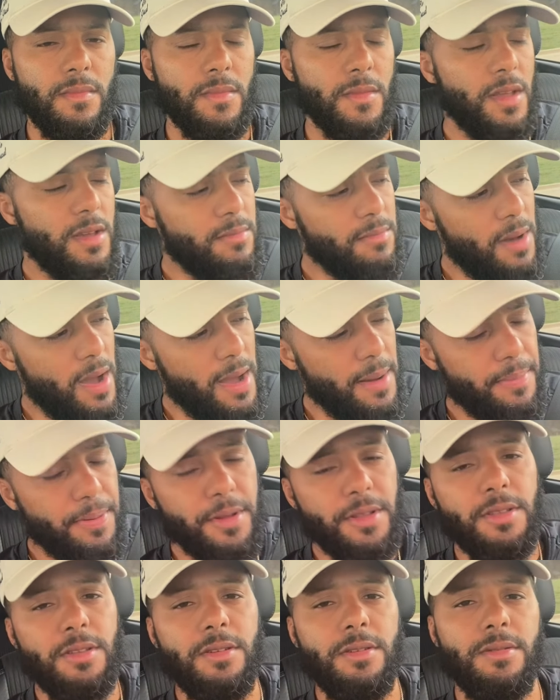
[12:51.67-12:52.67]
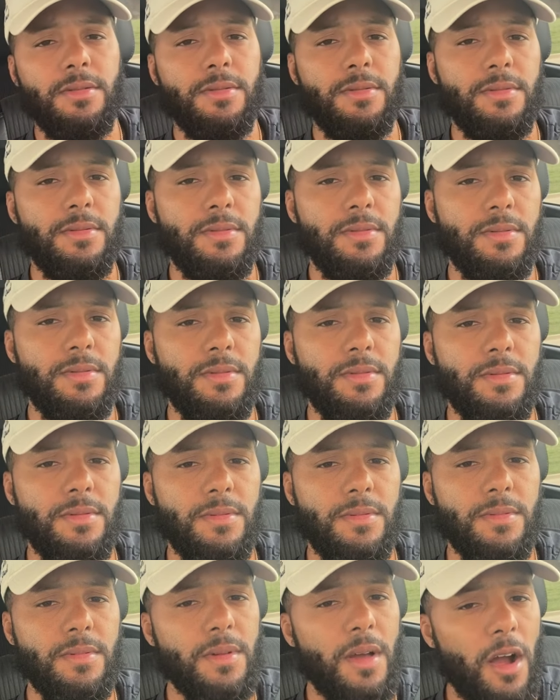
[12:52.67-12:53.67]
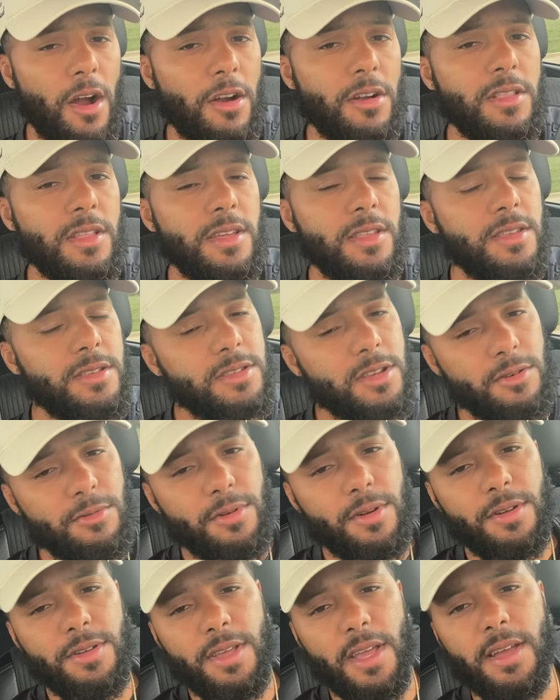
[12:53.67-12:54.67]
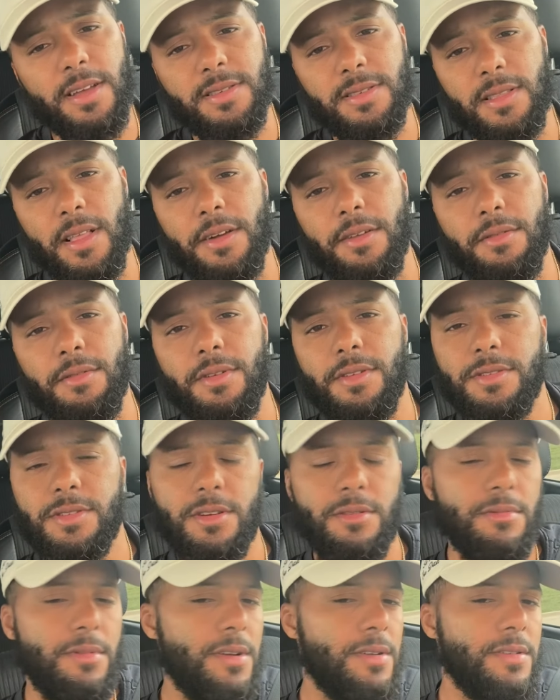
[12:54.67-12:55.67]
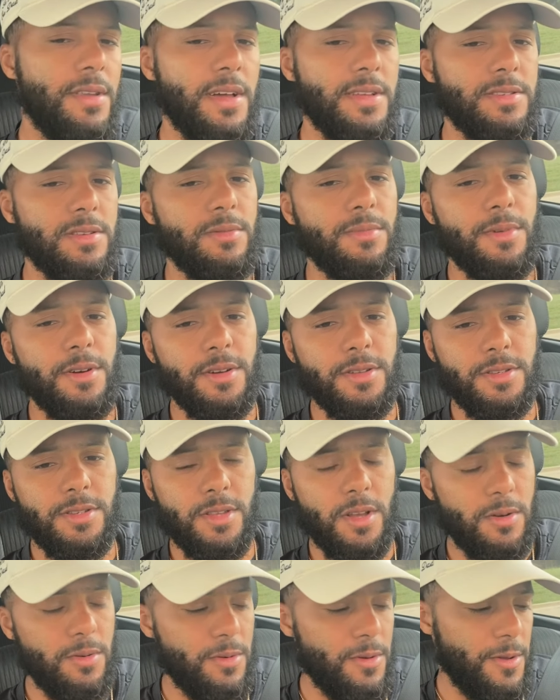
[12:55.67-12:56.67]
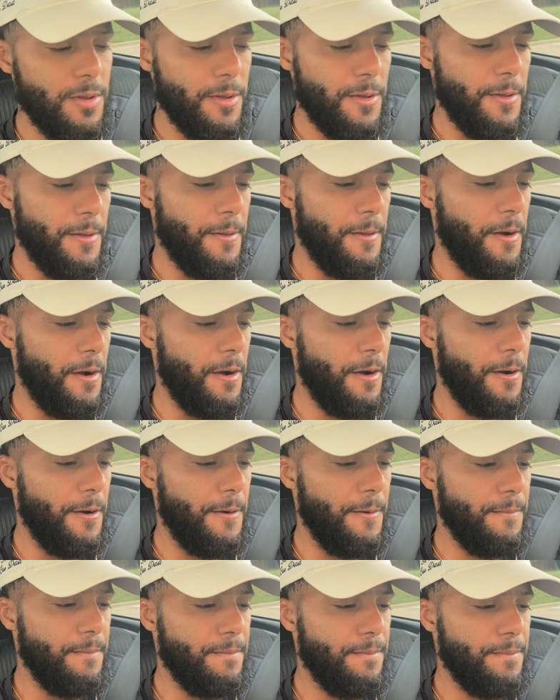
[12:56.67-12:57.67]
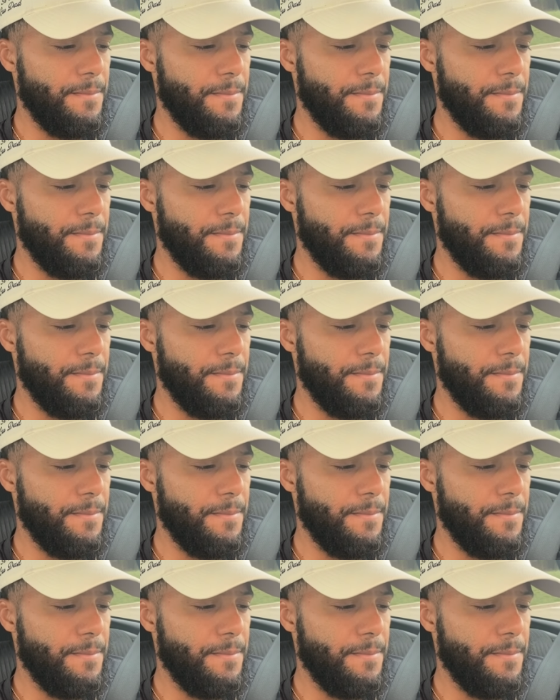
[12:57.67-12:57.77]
in my opinion. Early in his career, yes. Later in his career, not so much. So, I'm